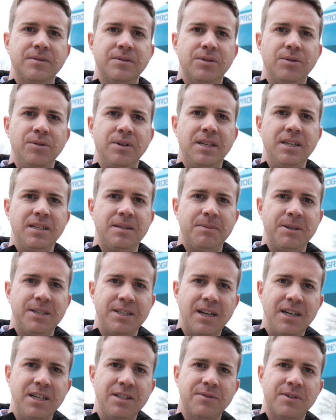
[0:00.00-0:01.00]
Sulky
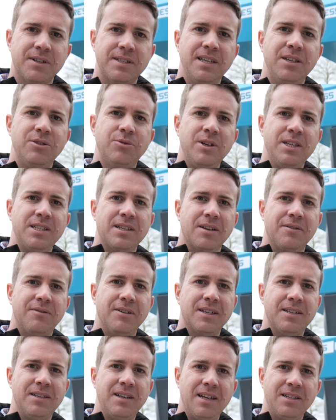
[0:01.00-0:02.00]
specialist for seed drills and
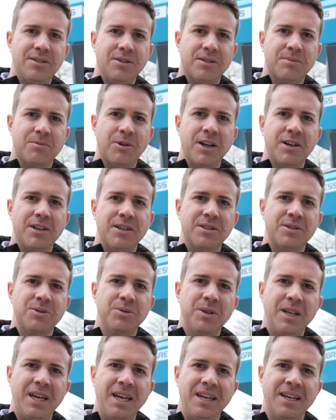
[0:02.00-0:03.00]
fertilizer spreaders.
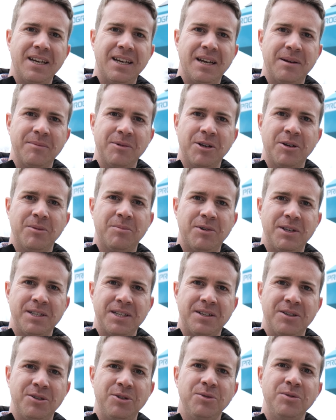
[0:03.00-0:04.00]
Today I'm going to
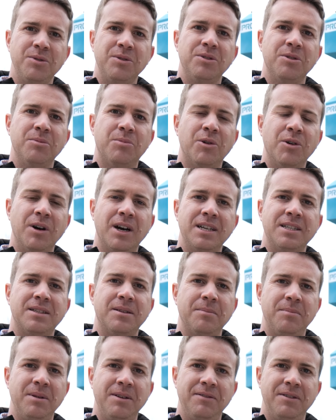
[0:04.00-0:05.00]
present you the Progress
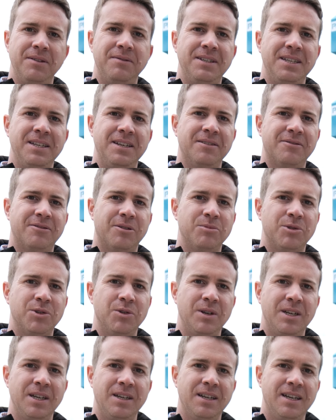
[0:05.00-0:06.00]
P50 from
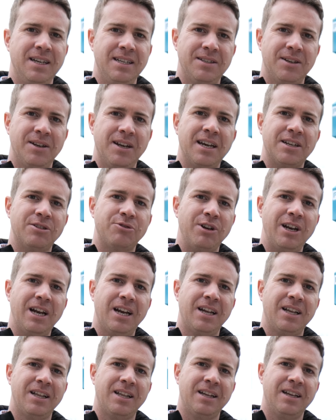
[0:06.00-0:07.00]
Sulky. It's an air drill,
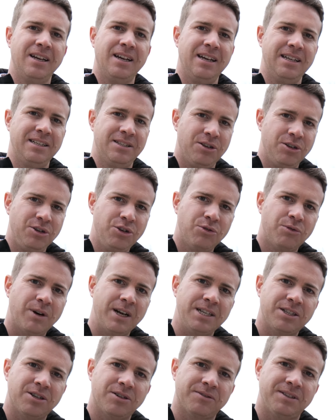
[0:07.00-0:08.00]
it's a new
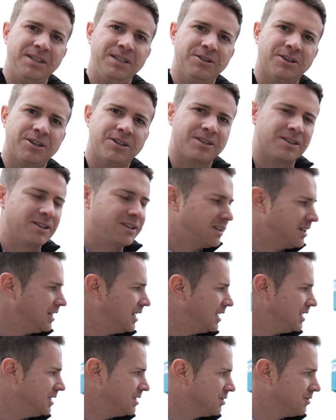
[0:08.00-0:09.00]
range of seeders,
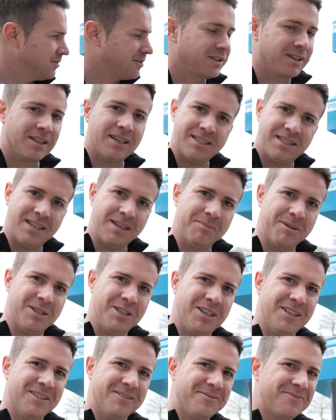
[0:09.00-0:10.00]
and it's a fantastic
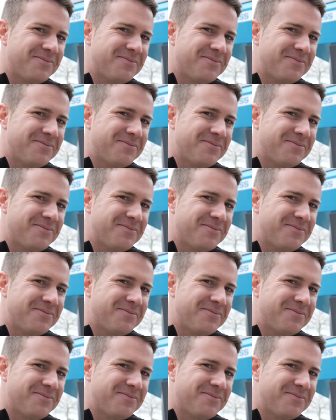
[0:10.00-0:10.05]
machine.